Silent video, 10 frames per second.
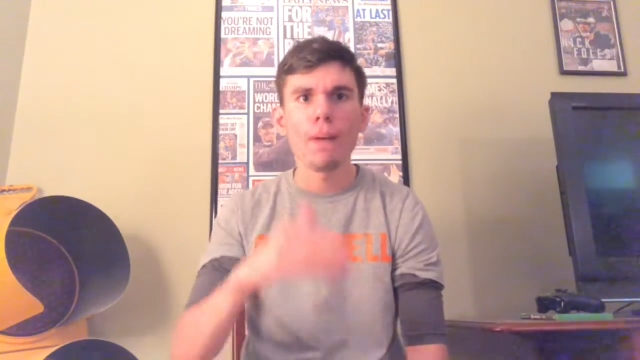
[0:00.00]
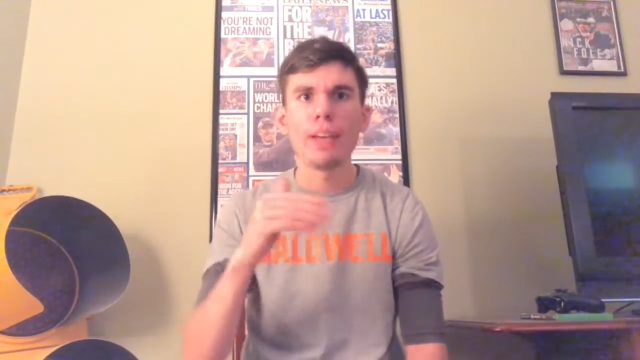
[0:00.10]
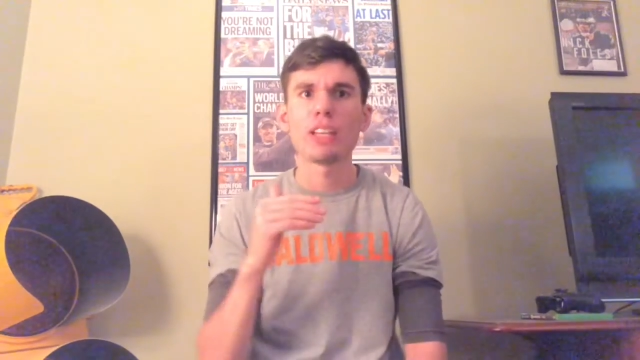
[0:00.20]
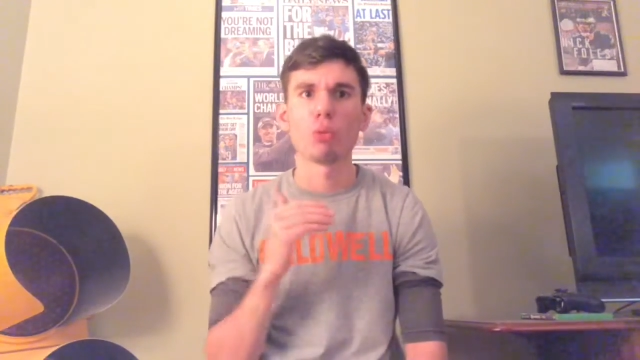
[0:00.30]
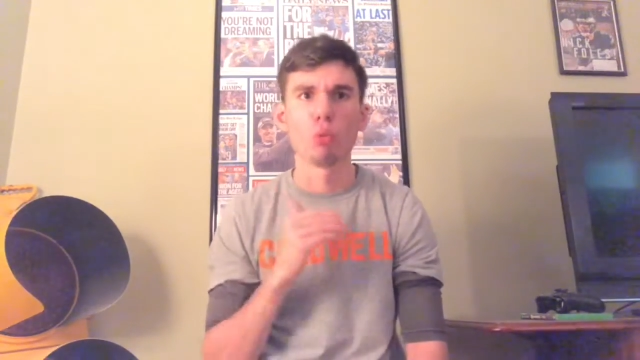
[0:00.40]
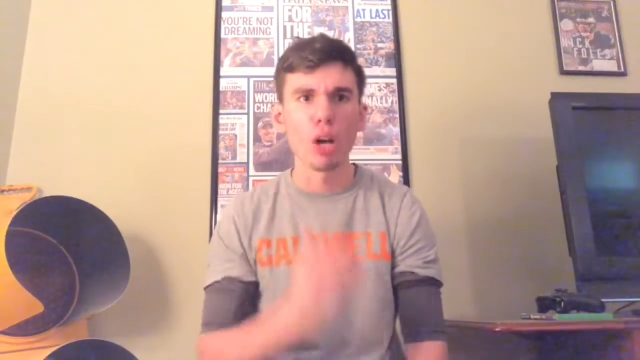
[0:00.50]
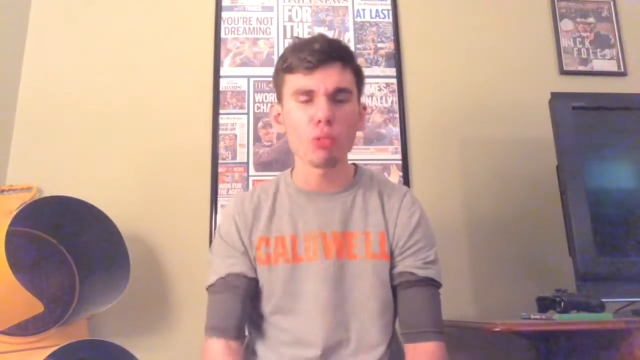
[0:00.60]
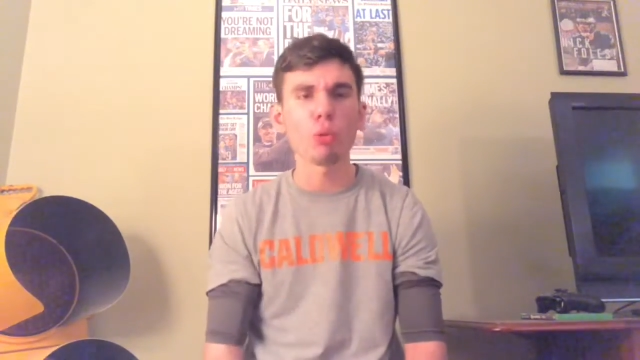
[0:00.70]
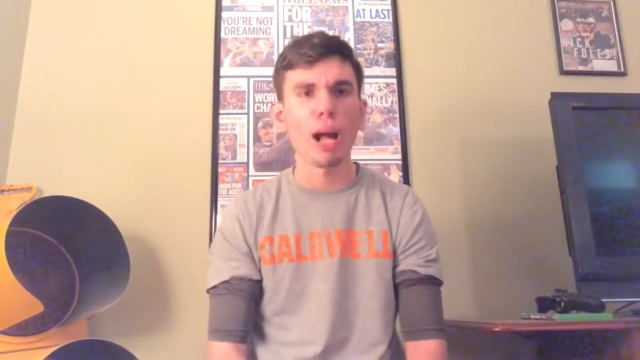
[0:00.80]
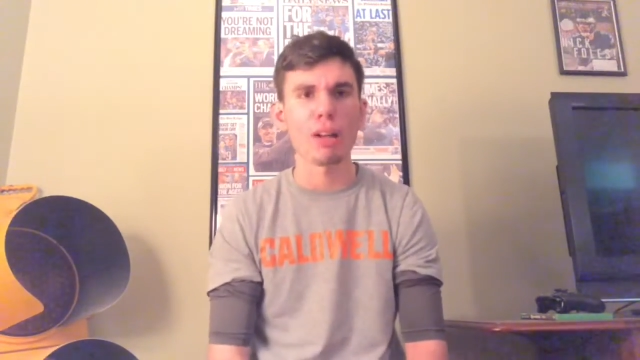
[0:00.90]
He can
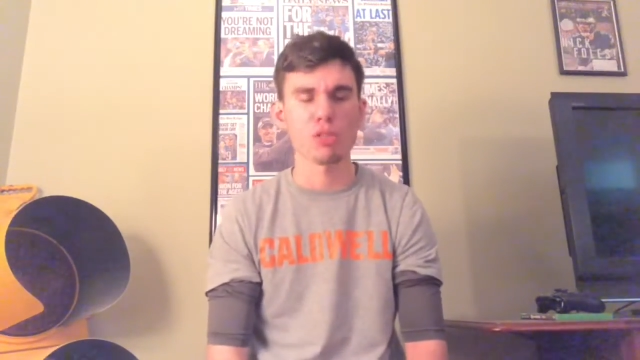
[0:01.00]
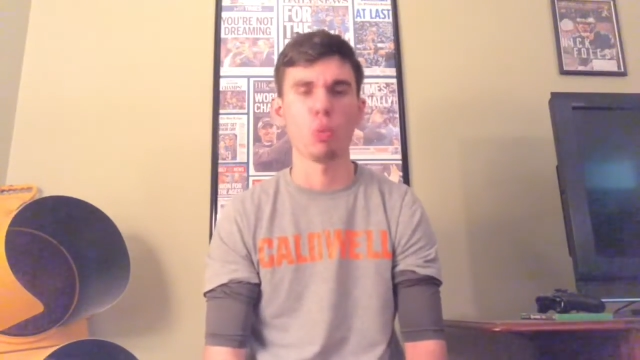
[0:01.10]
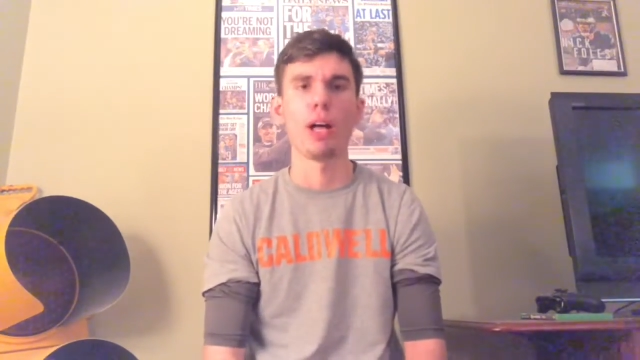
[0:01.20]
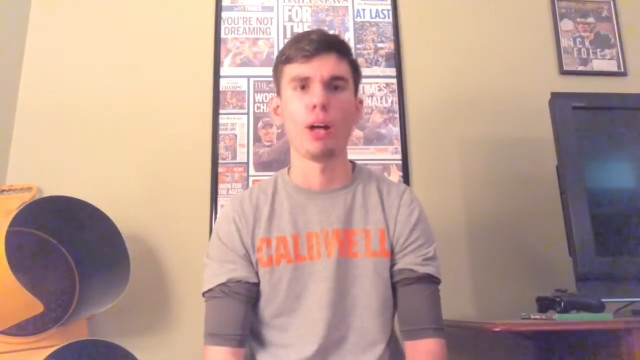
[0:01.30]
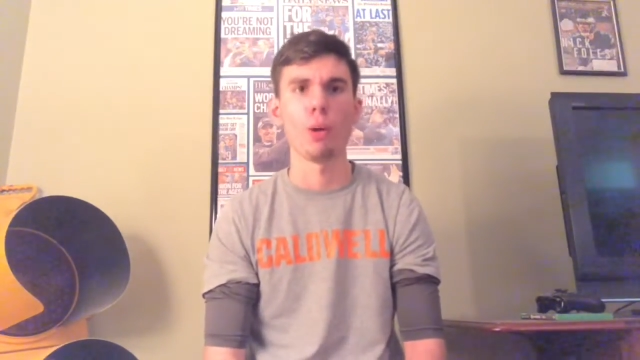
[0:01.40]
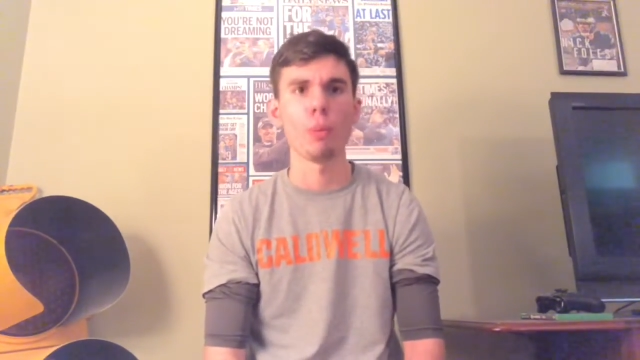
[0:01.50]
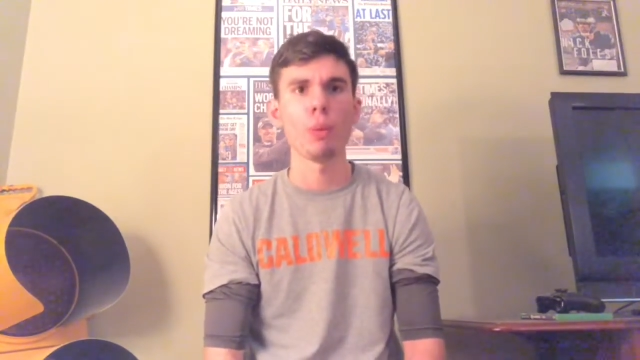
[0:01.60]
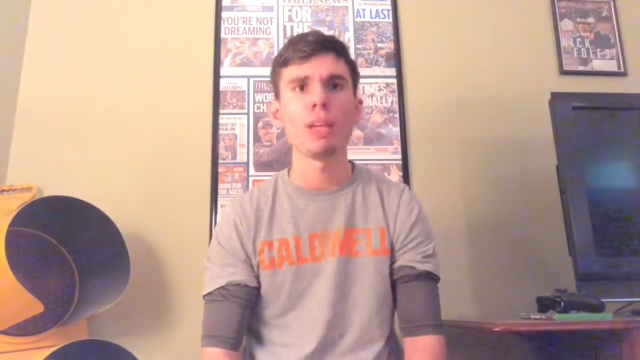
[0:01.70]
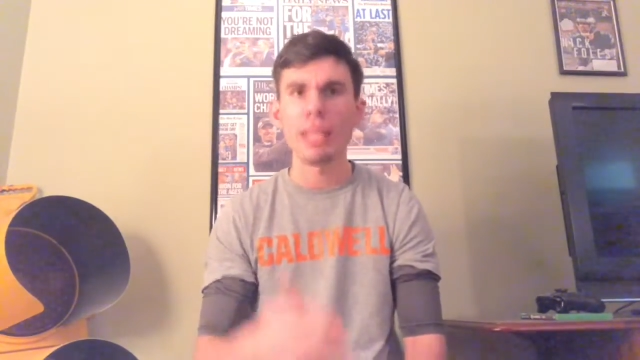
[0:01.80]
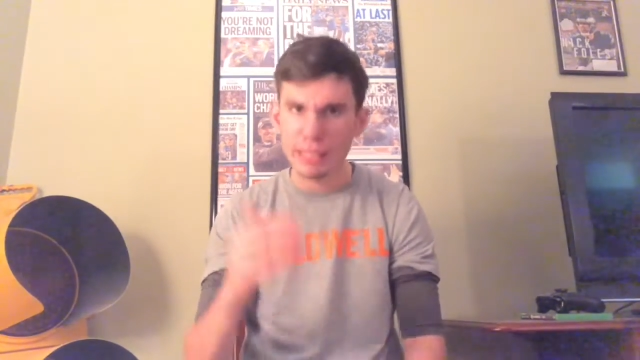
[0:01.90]
run routes well.
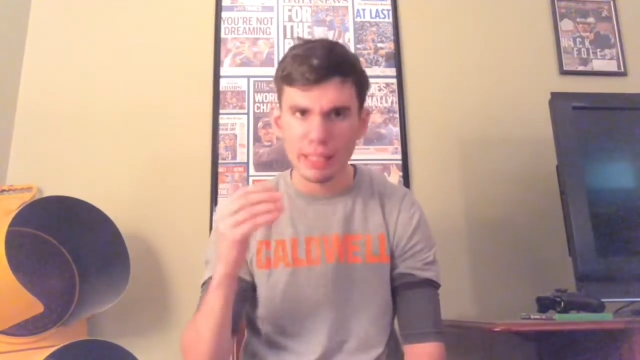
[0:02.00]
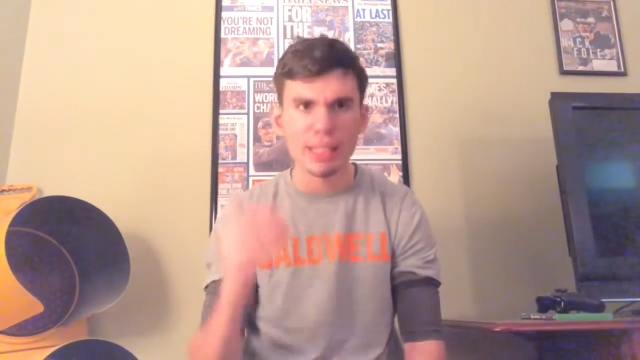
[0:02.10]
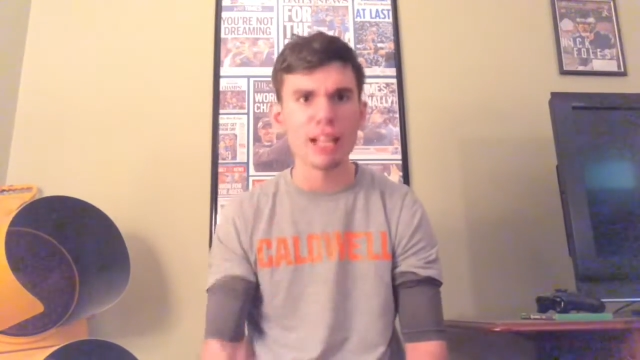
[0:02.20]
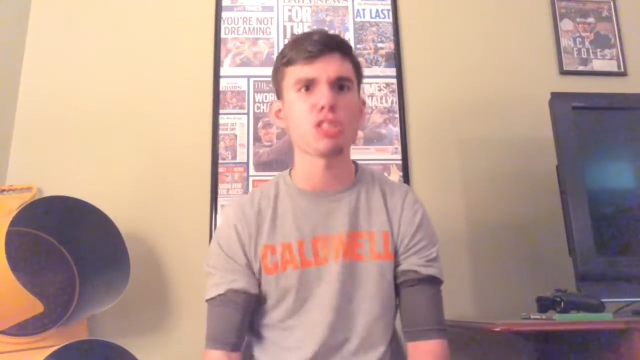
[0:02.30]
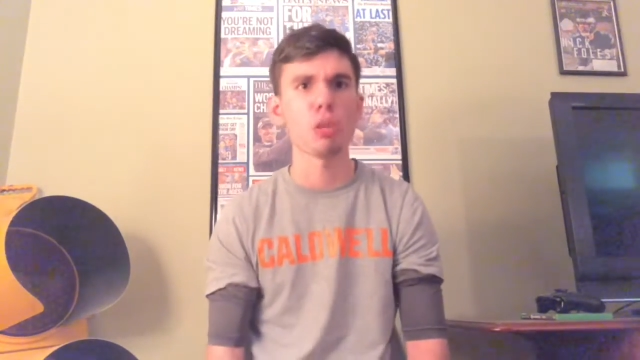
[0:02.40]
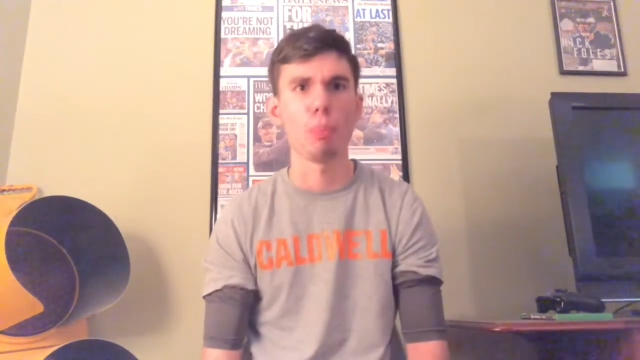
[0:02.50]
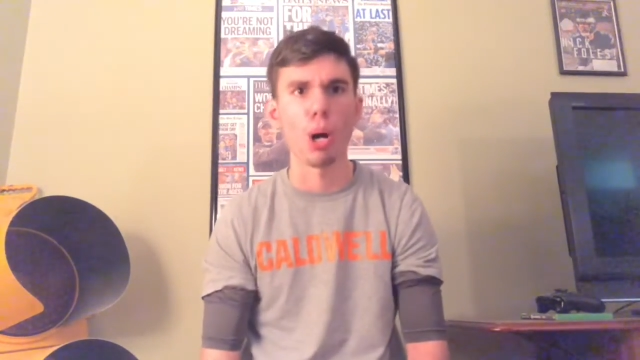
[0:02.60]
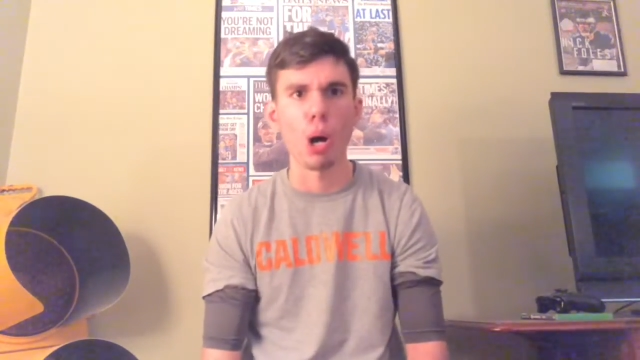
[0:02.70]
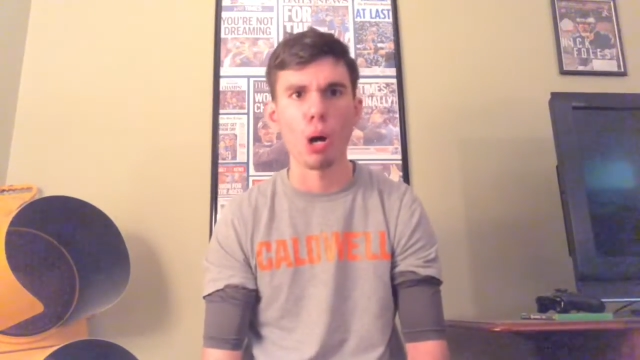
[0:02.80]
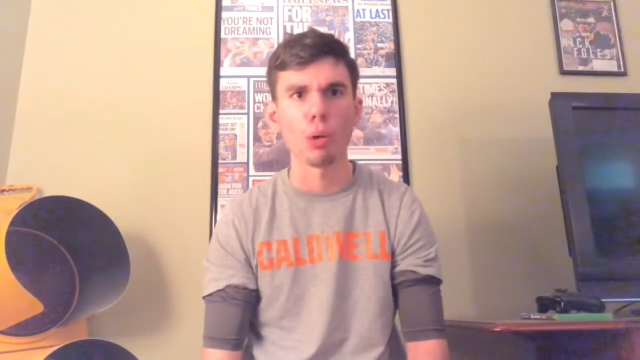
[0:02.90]
He can catch the
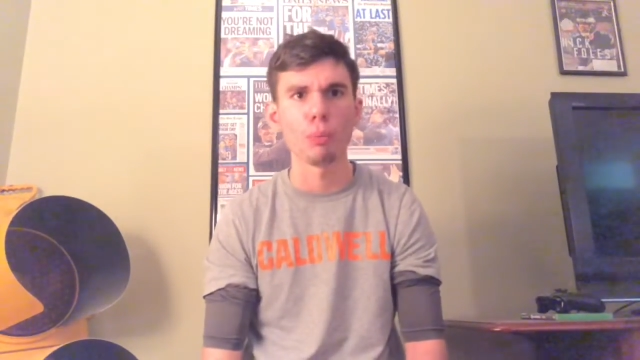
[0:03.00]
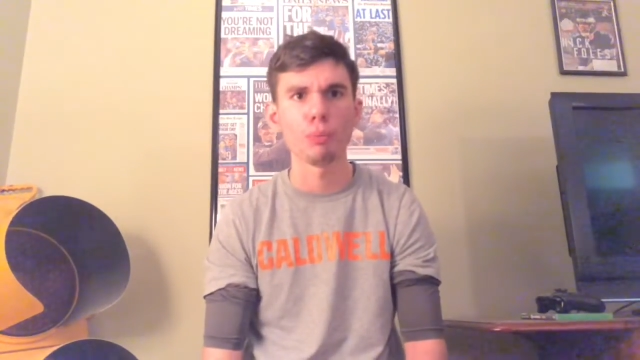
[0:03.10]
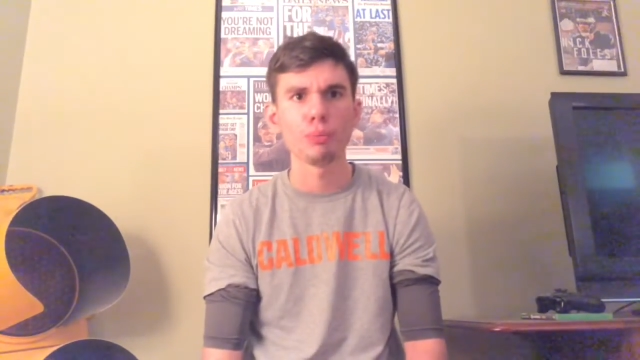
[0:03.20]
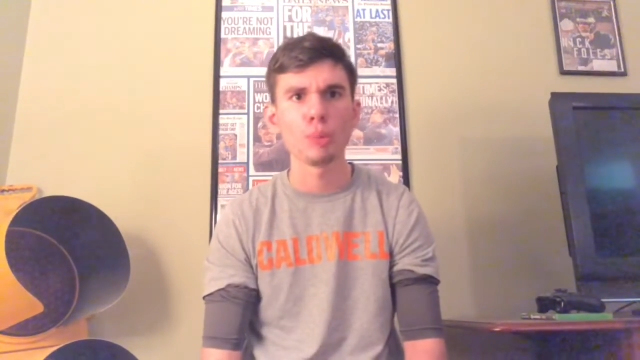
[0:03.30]
ball.